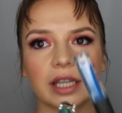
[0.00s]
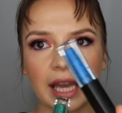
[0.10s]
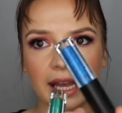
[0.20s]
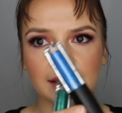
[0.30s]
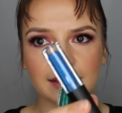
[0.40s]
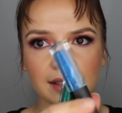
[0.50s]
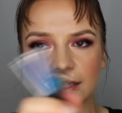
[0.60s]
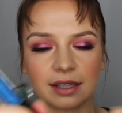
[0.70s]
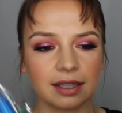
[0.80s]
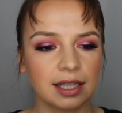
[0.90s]

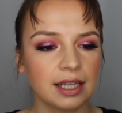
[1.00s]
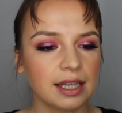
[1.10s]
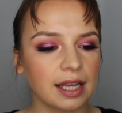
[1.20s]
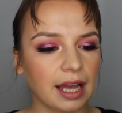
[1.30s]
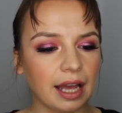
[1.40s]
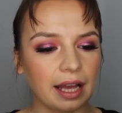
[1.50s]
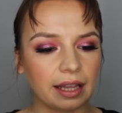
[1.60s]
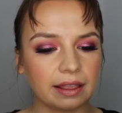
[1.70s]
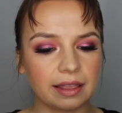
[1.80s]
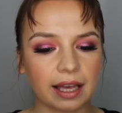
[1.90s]
Cancer,
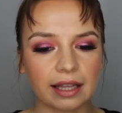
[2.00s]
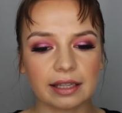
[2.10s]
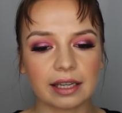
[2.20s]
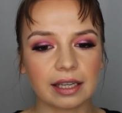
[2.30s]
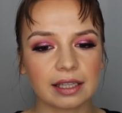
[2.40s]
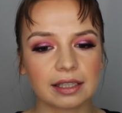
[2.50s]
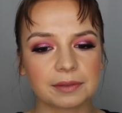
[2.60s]
and then